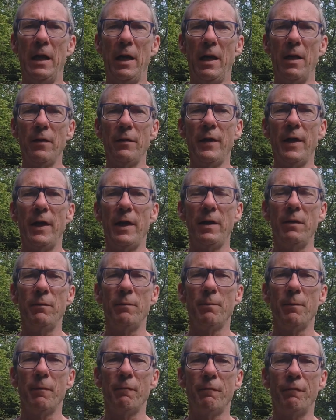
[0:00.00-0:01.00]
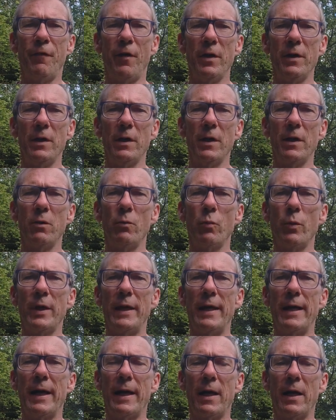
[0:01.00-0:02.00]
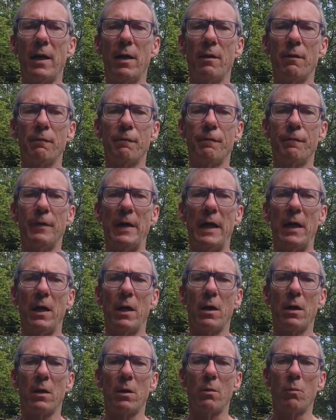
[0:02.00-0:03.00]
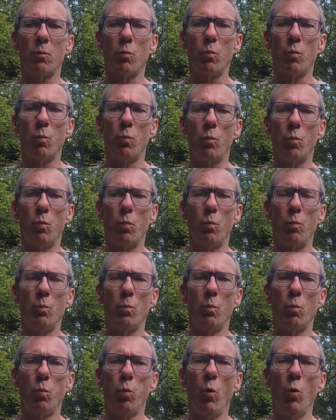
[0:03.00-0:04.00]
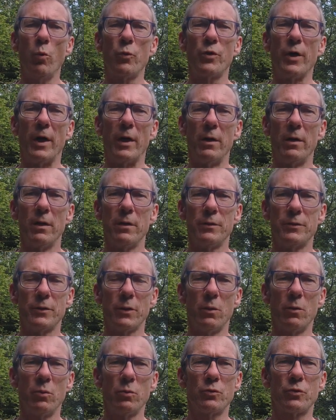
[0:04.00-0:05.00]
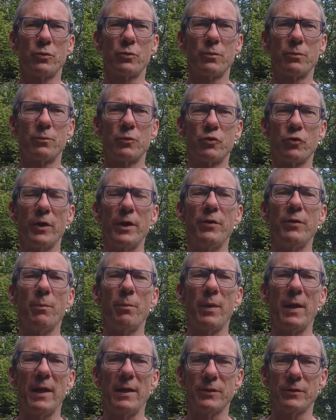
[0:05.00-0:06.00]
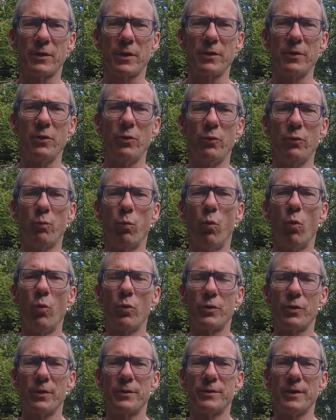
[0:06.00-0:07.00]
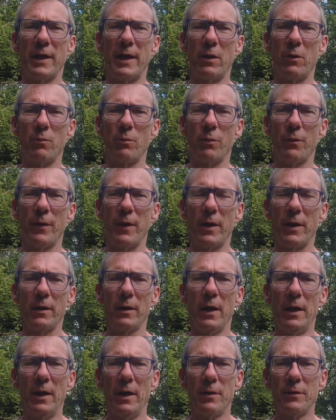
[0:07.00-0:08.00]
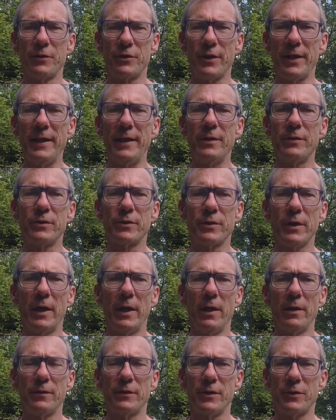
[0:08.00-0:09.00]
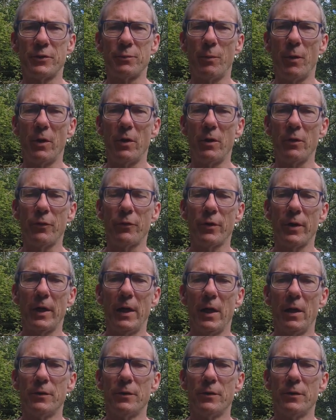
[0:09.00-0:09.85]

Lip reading: And then finally we have water. So trees and plants can use water to help their seeds disperse.